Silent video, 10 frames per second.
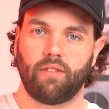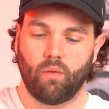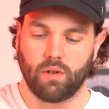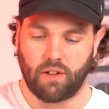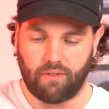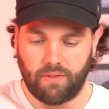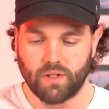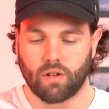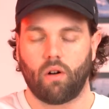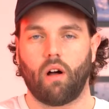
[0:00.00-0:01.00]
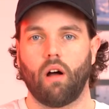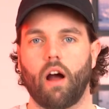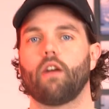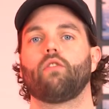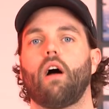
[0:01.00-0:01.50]
it was a physical
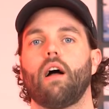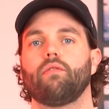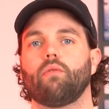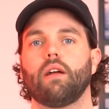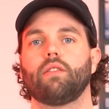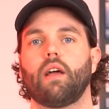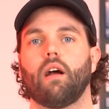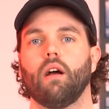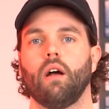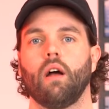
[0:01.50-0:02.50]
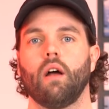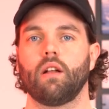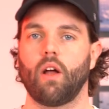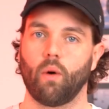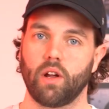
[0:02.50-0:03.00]
hard drive right there.
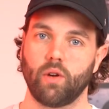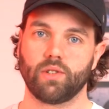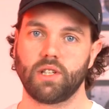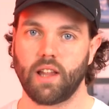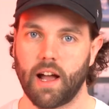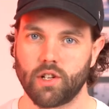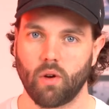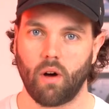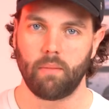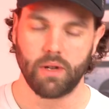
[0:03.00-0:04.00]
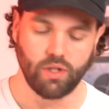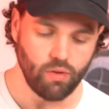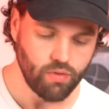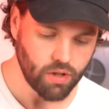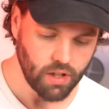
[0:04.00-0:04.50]
Now where you would see that show up is
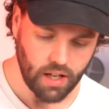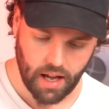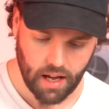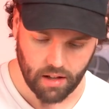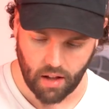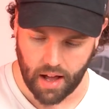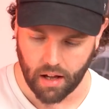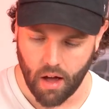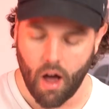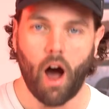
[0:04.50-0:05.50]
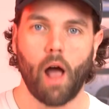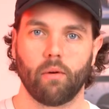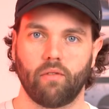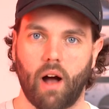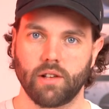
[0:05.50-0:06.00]
usually in like
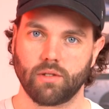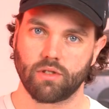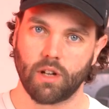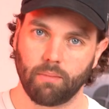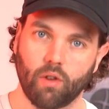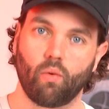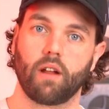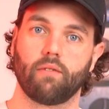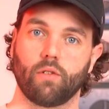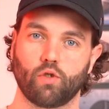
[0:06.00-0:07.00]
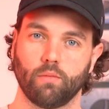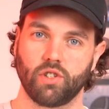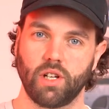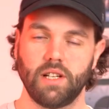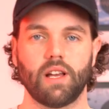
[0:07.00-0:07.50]
hypervisors, something running virtual
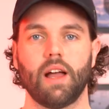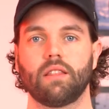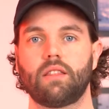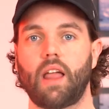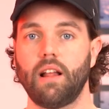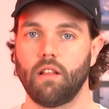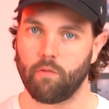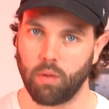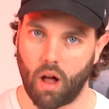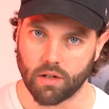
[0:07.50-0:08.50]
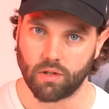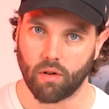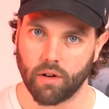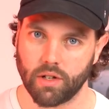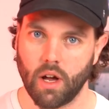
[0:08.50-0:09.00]
machines. They love block
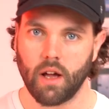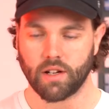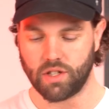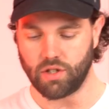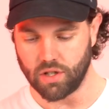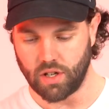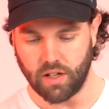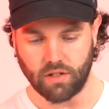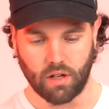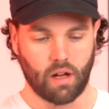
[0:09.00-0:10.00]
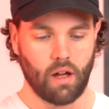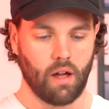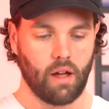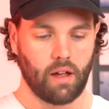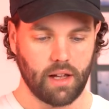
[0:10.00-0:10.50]
storage because it just
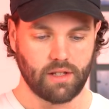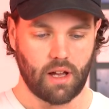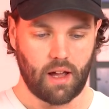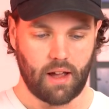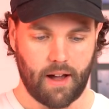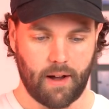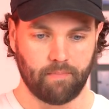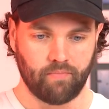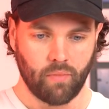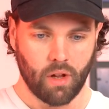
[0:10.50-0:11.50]
gets a